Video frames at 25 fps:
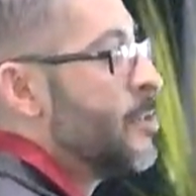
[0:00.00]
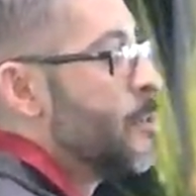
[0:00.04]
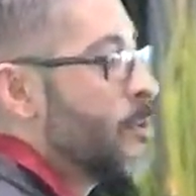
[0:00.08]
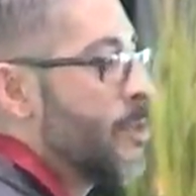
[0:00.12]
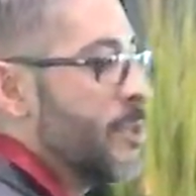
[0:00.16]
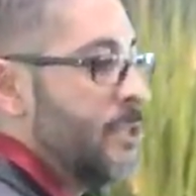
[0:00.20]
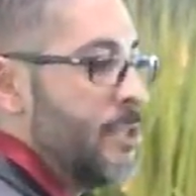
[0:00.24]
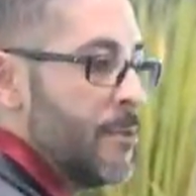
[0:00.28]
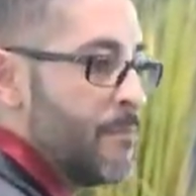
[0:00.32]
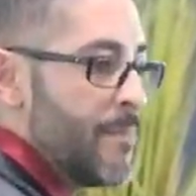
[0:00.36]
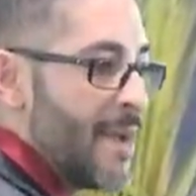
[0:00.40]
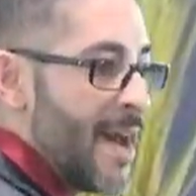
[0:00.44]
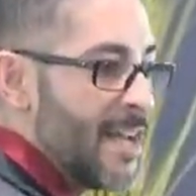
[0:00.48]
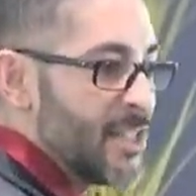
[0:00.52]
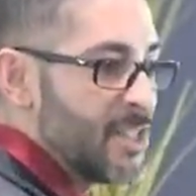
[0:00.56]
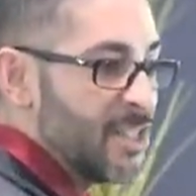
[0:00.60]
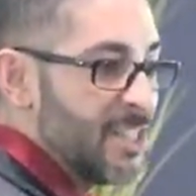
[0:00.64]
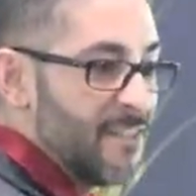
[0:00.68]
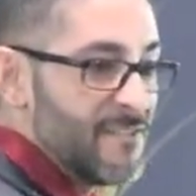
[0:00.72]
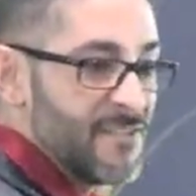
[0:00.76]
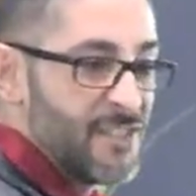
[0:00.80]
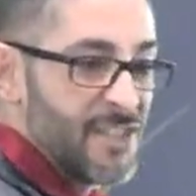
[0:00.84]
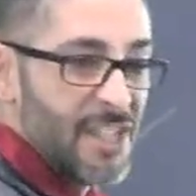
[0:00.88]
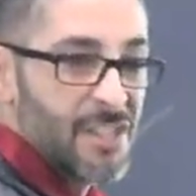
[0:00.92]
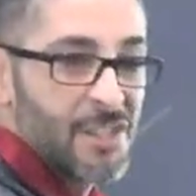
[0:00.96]
So can you
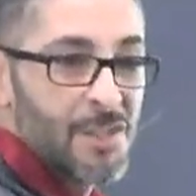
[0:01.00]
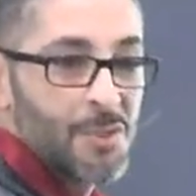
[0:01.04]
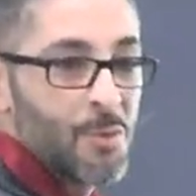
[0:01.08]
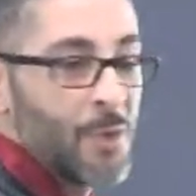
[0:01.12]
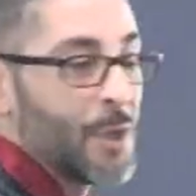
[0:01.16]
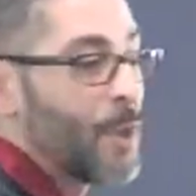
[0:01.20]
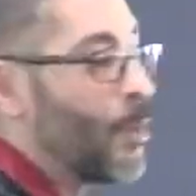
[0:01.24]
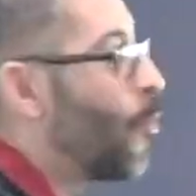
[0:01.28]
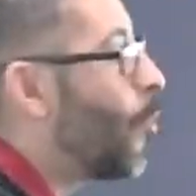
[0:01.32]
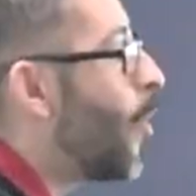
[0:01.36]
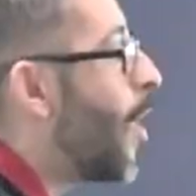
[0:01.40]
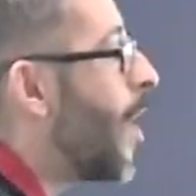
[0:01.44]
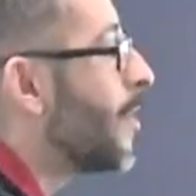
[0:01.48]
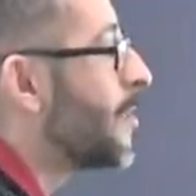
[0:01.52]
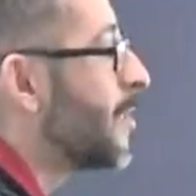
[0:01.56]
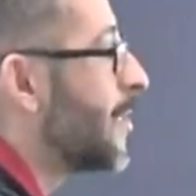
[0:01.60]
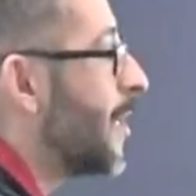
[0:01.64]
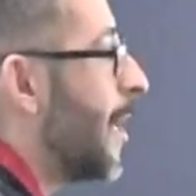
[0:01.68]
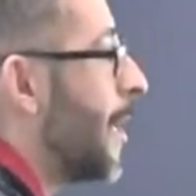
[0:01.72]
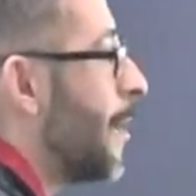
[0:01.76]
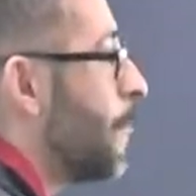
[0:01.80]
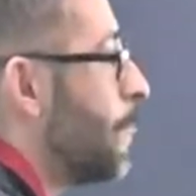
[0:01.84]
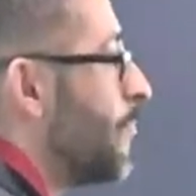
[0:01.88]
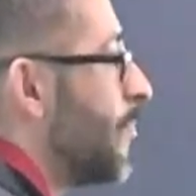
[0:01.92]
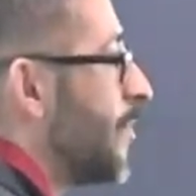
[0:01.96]
imagine if Jesus would have walked
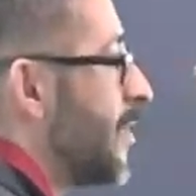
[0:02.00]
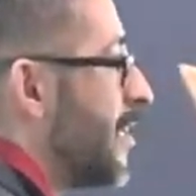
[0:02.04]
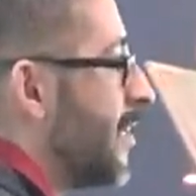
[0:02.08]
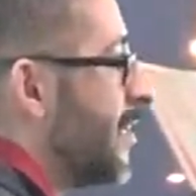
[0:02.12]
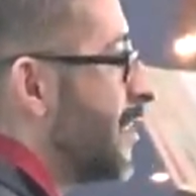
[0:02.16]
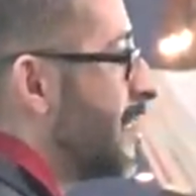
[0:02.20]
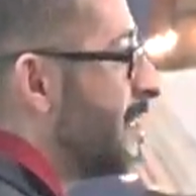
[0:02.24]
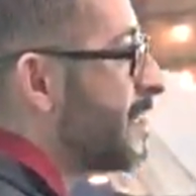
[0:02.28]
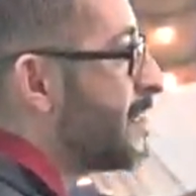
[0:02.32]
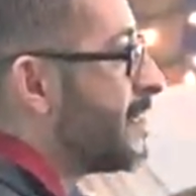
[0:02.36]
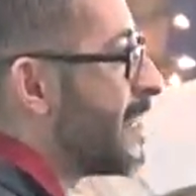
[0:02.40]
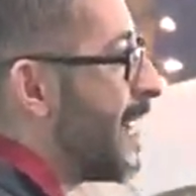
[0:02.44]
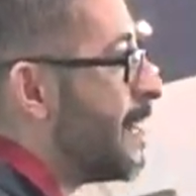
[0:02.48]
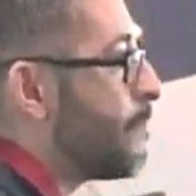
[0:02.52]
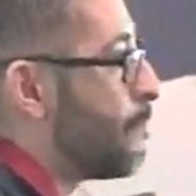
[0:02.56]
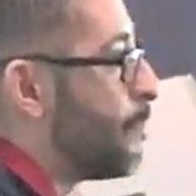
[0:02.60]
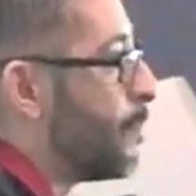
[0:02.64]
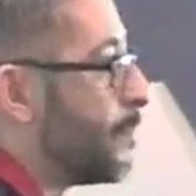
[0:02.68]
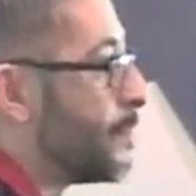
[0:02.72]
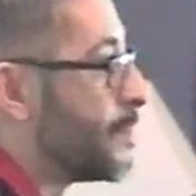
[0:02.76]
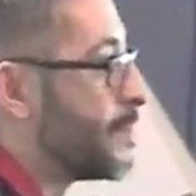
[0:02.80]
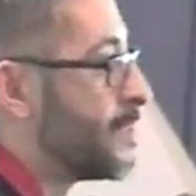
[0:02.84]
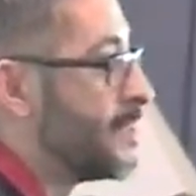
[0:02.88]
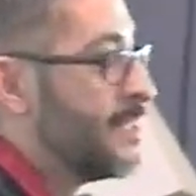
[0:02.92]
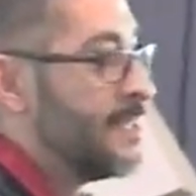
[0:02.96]
up to the
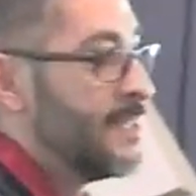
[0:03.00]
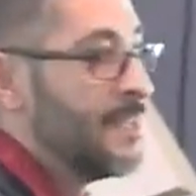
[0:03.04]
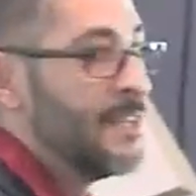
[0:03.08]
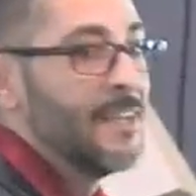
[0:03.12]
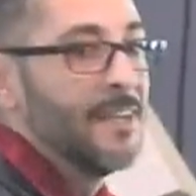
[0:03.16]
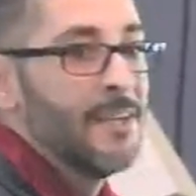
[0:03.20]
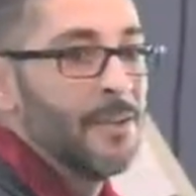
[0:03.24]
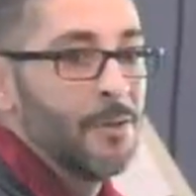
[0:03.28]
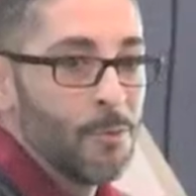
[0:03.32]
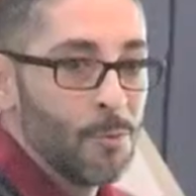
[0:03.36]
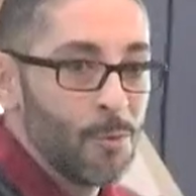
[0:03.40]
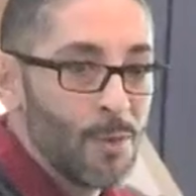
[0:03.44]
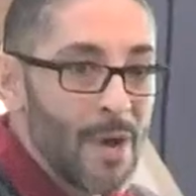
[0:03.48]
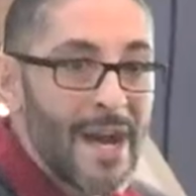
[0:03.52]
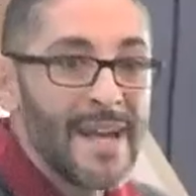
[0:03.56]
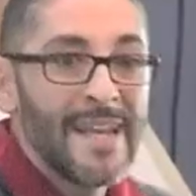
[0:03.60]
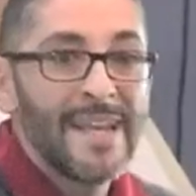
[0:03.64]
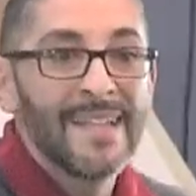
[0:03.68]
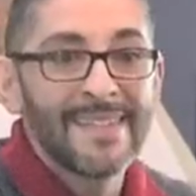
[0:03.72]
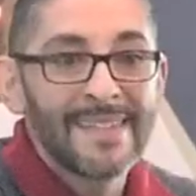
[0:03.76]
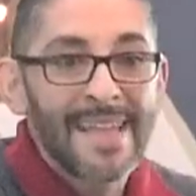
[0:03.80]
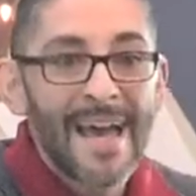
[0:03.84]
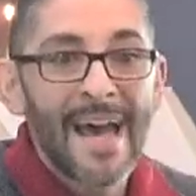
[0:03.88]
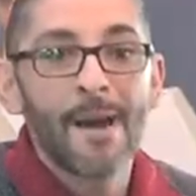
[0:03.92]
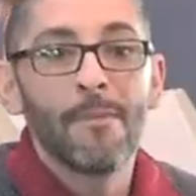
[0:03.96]
disciples right
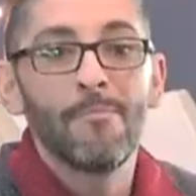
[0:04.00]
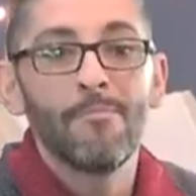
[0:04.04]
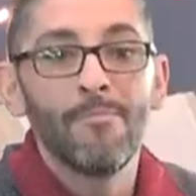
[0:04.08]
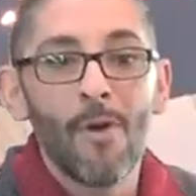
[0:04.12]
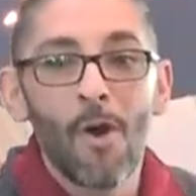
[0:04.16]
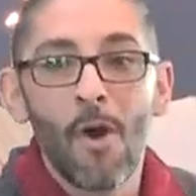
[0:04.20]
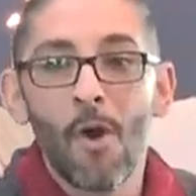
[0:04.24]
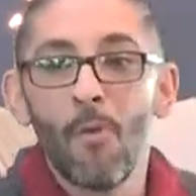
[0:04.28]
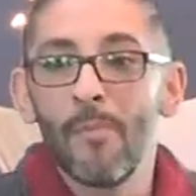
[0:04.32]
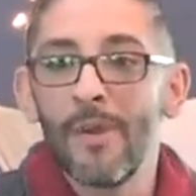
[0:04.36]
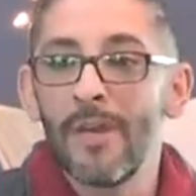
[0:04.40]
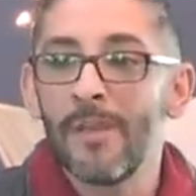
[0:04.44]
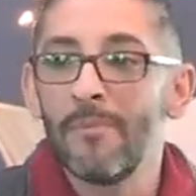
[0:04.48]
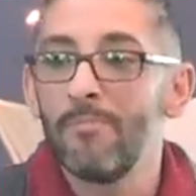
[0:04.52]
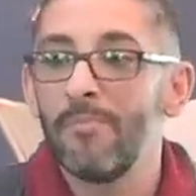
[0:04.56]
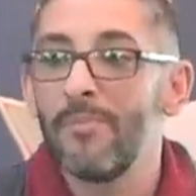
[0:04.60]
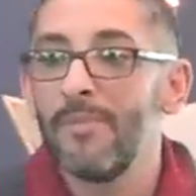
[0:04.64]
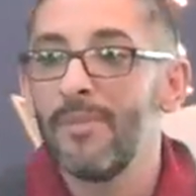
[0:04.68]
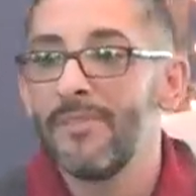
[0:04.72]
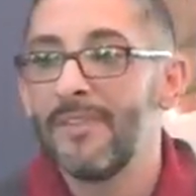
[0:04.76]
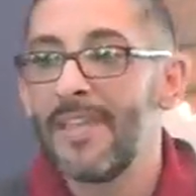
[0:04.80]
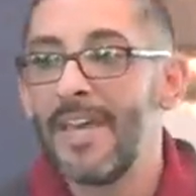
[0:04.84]
at that moment?